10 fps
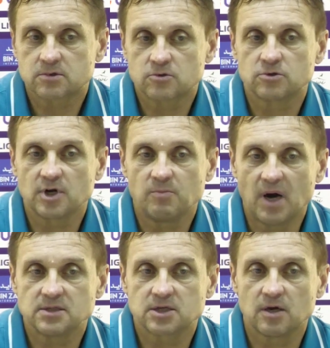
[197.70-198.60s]
2-3
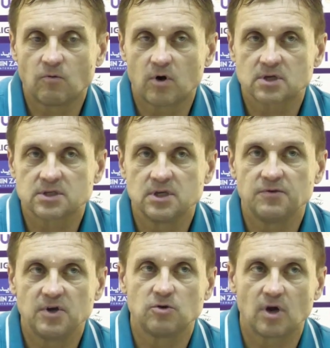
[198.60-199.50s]
months he works
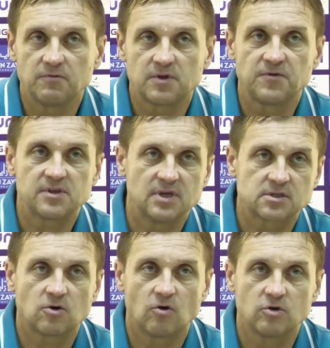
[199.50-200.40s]
individually with
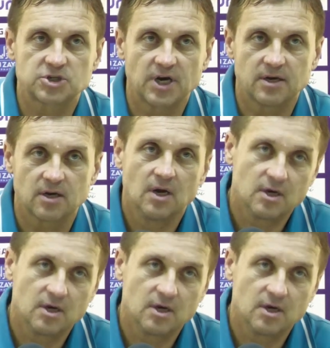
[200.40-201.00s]
fitness coach, and